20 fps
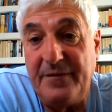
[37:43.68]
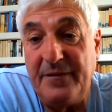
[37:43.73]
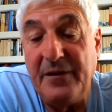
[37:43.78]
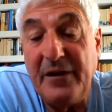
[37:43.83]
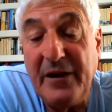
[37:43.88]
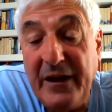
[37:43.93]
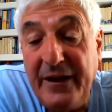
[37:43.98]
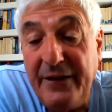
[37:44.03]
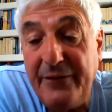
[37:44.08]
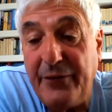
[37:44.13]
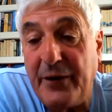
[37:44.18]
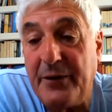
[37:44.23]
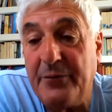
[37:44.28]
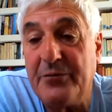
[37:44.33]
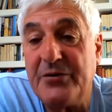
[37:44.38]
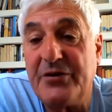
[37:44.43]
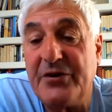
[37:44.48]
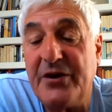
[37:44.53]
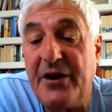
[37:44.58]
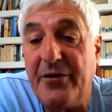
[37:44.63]
leaving
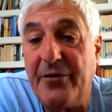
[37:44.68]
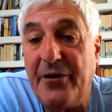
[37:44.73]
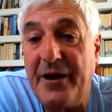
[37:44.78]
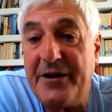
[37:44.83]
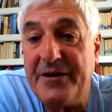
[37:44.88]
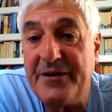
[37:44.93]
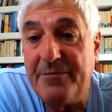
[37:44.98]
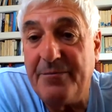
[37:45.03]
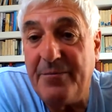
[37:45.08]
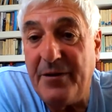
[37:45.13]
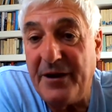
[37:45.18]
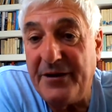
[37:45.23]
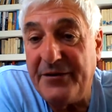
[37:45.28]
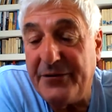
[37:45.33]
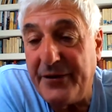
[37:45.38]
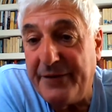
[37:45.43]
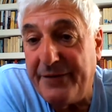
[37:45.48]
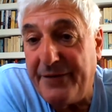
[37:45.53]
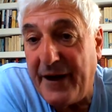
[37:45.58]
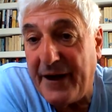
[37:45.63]
was generated by
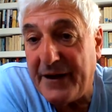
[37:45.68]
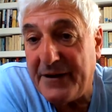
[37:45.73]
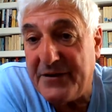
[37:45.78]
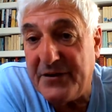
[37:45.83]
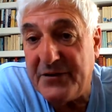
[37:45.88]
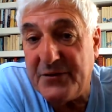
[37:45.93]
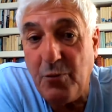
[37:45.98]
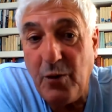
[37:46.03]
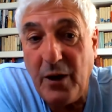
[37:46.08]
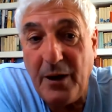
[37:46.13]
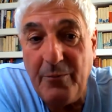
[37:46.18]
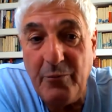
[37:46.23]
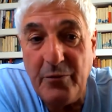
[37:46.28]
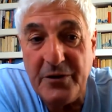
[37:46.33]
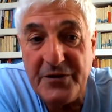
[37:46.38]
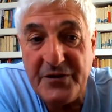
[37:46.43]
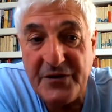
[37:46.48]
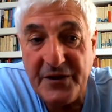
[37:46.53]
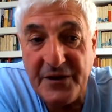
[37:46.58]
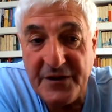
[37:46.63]
three factors. One
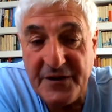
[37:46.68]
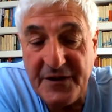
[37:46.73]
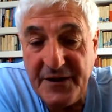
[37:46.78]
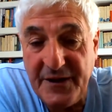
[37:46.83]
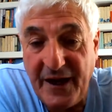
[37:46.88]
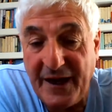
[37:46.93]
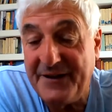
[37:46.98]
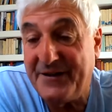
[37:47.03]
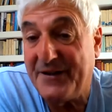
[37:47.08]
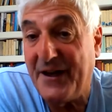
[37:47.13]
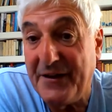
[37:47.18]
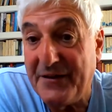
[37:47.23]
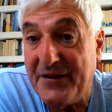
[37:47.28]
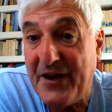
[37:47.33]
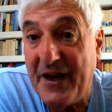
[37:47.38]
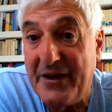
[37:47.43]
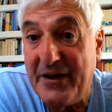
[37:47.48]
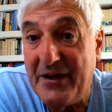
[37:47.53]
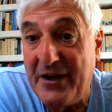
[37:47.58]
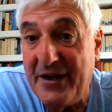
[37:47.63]
was that I'd done
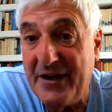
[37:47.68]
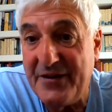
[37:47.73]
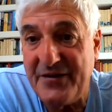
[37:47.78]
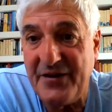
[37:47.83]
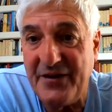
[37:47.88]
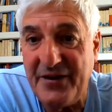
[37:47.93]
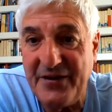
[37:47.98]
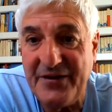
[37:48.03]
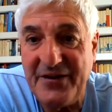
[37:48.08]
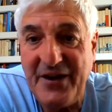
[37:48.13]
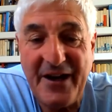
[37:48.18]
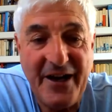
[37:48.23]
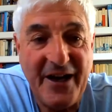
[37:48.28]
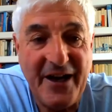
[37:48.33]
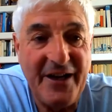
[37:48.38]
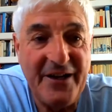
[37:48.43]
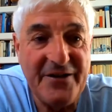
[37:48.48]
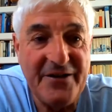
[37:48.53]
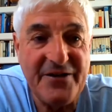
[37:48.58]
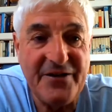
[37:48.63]
10 years, and a
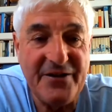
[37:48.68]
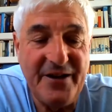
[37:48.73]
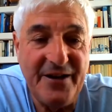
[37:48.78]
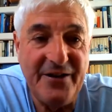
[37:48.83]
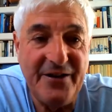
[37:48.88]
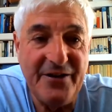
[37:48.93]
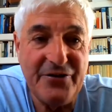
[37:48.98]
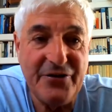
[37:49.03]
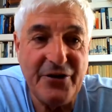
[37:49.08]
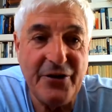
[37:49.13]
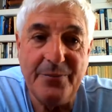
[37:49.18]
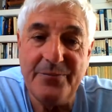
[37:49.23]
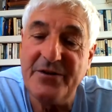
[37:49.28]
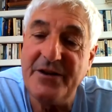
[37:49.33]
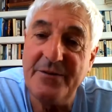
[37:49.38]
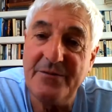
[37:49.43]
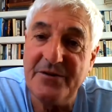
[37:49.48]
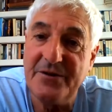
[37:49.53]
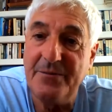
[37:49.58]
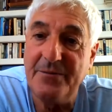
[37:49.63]
decade in a job
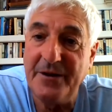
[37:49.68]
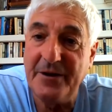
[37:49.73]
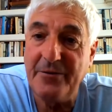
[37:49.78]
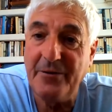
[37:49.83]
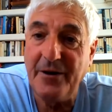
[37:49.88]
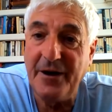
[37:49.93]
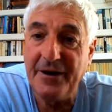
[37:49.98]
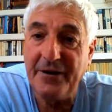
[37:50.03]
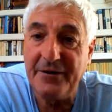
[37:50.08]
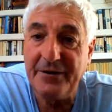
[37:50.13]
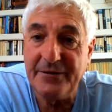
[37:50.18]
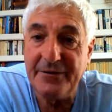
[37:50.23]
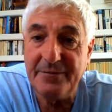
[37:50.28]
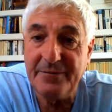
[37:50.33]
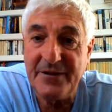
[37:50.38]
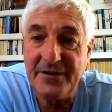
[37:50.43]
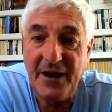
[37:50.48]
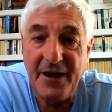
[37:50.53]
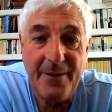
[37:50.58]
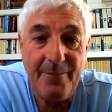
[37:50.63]
seems to be quite a good
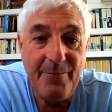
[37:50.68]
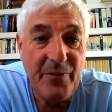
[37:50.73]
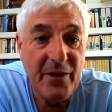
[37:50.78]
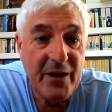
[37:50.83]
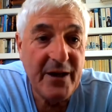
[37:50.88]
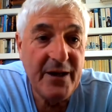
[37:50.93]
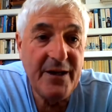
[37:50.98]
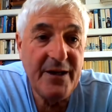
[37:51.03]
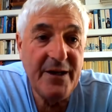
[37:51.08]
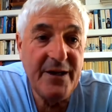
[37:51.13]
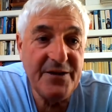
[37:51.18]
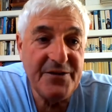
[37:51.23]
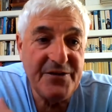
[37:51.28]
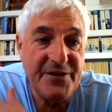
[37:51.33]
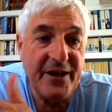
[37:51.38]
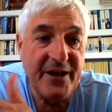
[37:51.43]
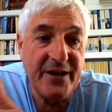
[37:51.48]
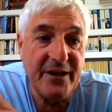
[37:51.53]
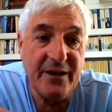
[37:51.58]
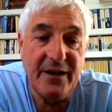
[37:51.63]
time.
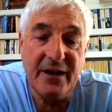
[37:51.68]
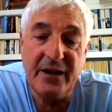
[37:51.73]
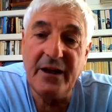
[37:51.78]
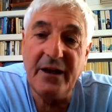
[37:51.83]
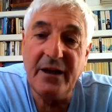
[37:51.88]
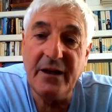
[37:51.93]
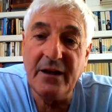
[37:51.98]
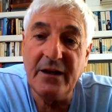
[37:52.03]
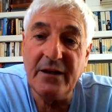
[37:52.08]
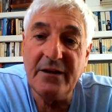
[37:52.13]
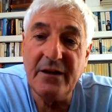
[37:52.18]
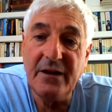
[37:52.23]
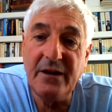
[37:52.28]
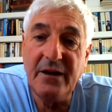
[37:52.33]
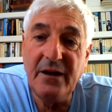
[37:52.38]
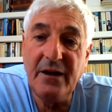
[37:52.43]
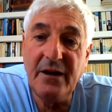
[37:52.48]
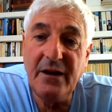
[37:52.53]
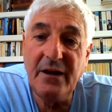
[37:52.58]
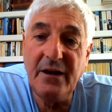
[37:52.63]
Secondly, that
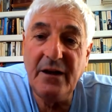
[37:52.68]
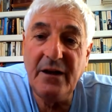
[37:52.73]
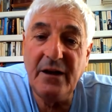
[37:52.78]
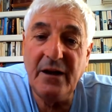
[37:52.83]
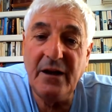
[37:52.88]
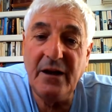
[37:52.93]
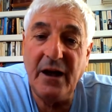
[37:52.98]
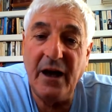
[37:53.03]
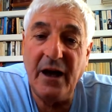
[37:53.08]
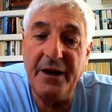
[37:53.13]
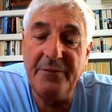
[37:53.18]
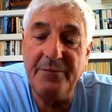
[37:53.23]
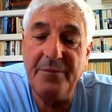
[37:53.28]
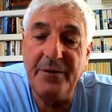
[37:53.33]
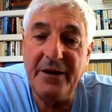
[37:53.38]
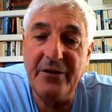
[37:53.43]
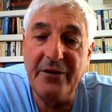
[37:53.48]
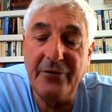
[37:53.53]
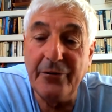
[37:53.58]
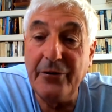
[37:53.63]
I'd
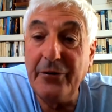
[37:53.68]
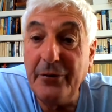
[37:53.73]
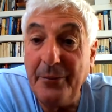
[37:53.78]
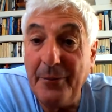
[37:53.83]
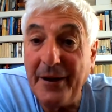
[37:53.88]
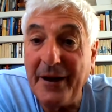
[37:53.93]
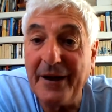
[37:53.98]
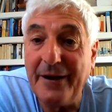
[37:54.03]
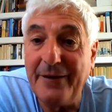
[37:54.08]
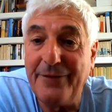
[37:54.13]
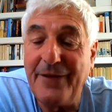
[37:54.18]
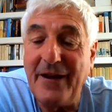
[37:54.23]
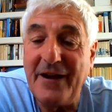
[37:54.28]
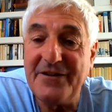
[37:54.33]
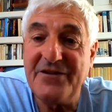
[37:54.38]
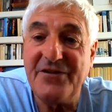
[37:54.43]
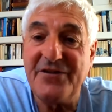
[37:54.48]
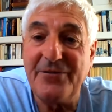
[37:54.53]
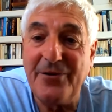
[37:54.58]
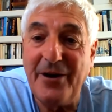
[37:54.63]
been grooming, if
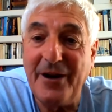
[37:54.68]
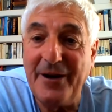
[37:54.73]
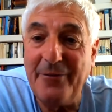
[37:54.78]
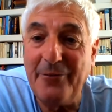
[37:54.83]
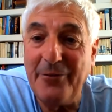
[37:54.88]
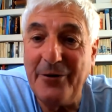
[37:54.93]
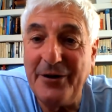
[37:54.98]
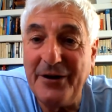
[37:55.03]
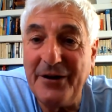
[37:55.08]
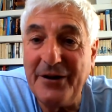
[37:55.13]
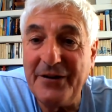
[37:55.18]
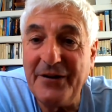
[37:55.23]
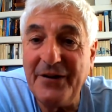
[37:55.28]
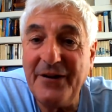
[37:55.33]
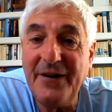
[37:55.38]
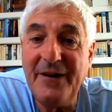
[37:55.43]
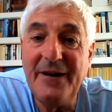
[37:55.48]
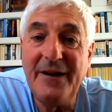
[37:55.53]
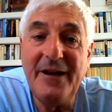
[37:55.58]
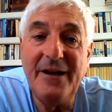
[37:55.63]
that's the right word,
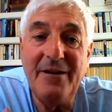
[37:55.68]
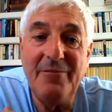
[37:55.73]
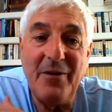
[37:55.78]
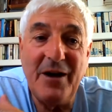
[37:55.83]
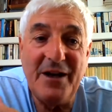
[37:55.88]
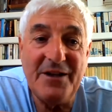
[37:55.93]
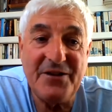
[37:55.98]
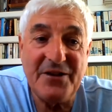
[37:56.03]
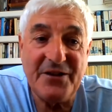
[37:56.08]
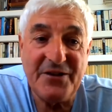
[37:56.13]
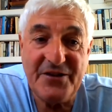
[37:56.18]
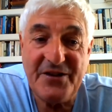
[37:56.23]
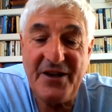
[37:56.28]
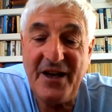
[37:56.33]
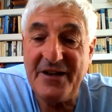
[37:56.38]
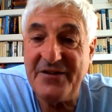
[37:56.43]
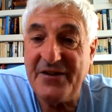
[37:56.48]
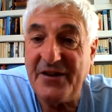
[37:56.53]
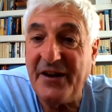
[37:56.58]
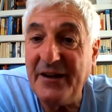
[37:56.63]
my
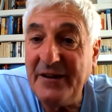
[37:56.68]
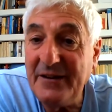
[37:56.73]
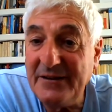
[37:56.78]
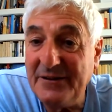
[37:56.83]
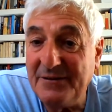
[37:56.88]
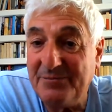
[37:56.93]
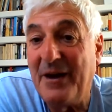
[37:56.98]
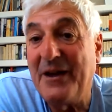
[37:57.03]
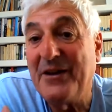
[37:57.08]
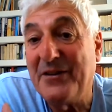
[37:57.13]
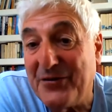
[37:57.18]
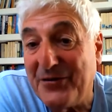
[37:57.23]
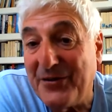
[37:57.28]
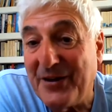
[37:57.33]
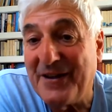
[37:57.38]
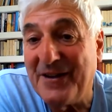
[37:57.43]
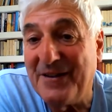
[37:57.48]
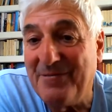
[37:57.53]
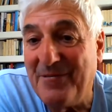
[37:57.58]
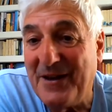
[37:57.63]
successor,
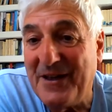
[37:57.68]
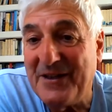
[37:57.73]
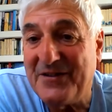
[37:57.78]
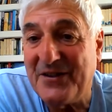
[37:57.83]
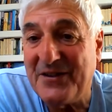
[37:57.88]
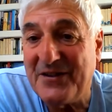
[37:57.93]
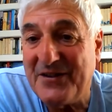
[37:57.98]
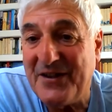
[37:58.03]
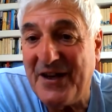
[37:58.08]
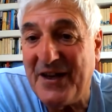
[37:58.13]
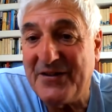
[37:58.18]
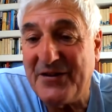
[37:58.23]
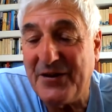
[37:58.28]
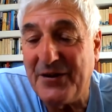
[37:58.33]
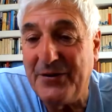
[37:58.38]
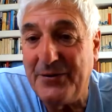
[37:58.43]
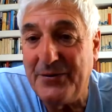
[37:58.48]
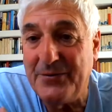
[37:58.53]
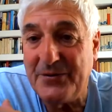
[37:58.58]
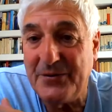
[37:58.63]
mentoring my
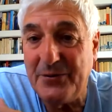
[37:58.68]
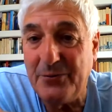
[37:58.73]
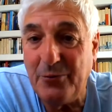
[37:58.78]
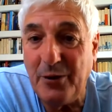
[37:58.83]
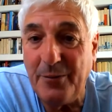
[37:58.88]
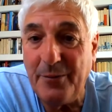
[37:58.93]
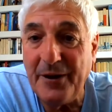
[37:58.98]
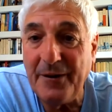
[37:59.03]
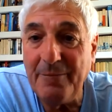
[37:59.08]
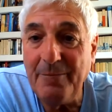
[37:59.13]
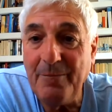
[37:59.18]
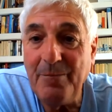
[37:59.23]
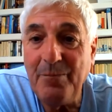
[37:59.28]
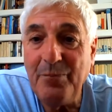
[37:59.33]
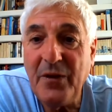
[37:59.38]
successor, who was a woman